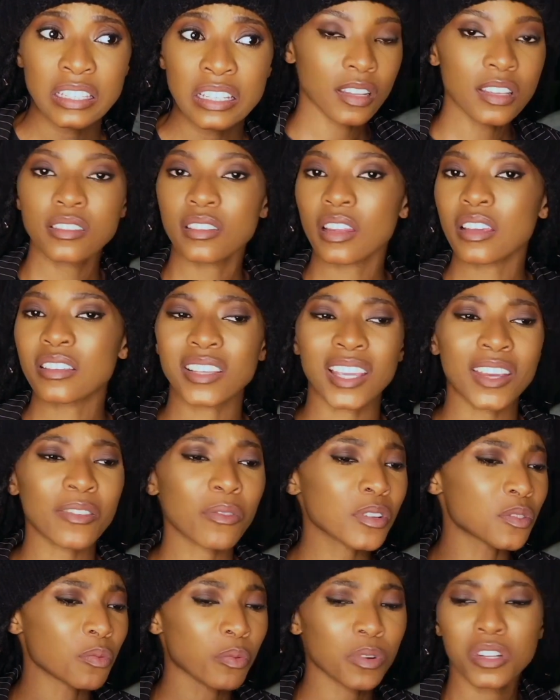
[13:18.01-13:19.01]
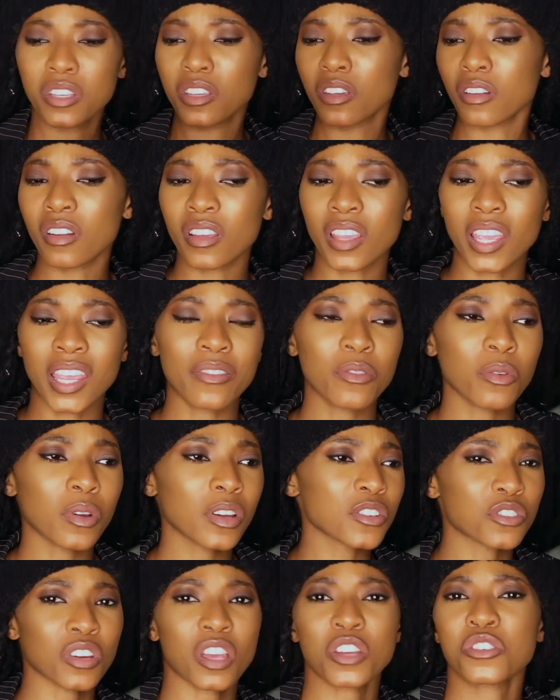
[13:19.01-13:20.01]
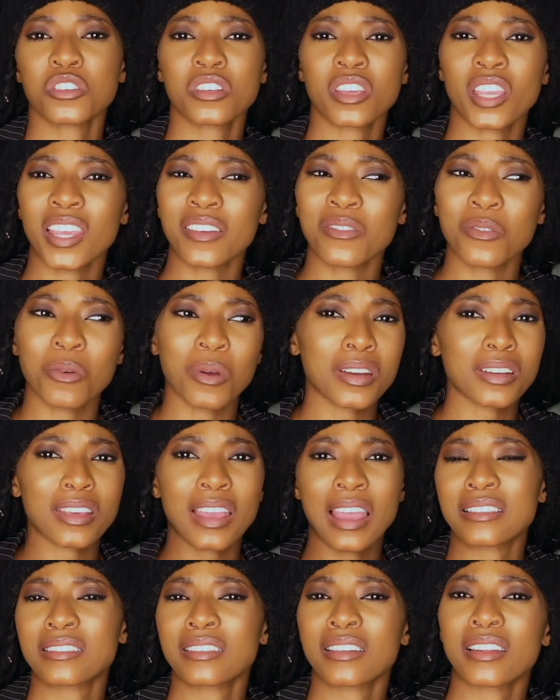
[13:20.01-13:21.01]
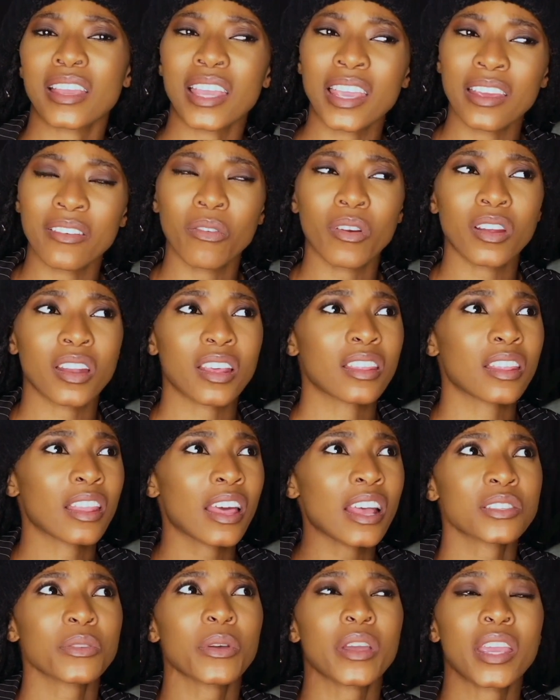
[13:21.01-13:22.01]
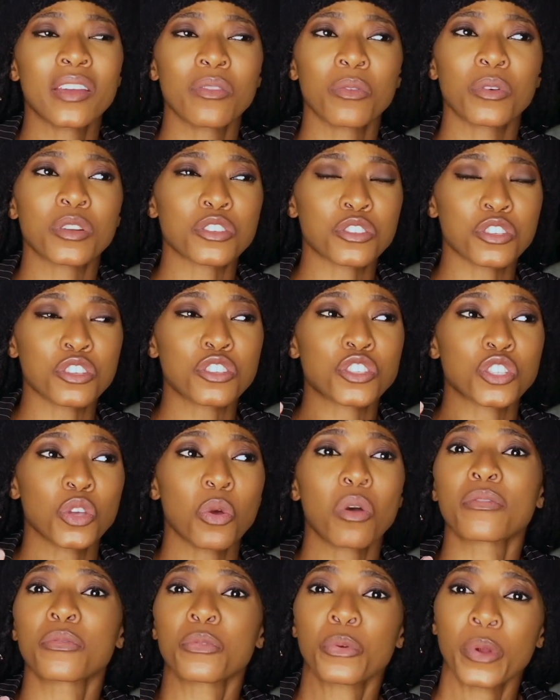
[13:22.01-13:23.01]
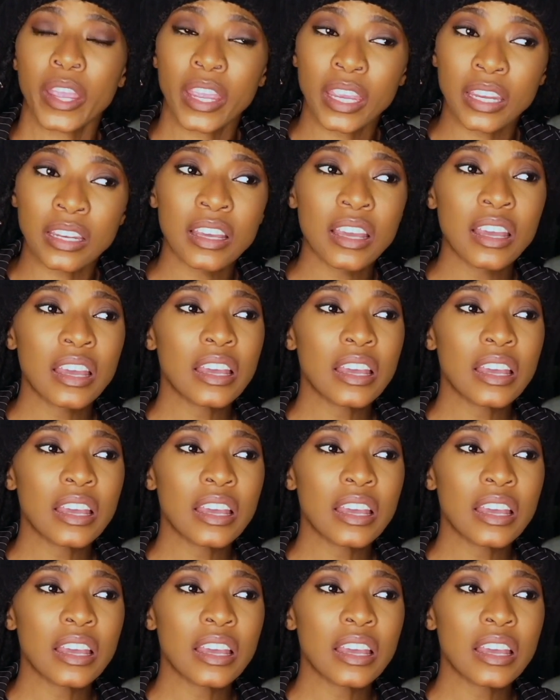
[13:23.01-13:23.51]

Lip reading: These days, everyone's ridiculing everyone, judging everyone, canceling everyone, and that's why everyone is just so afraid